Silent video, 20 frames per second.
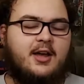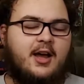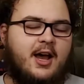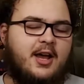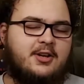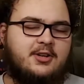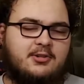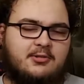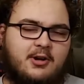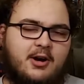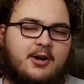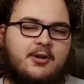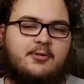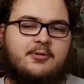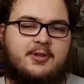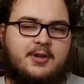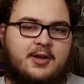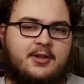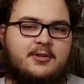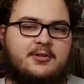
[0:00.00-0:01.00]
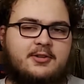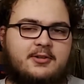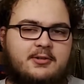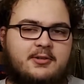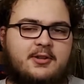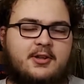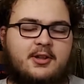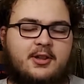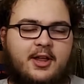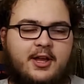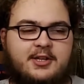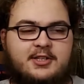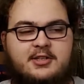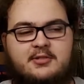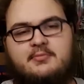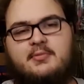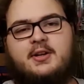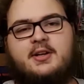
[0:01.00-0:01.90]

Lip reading: I do own the other 2 in the collection,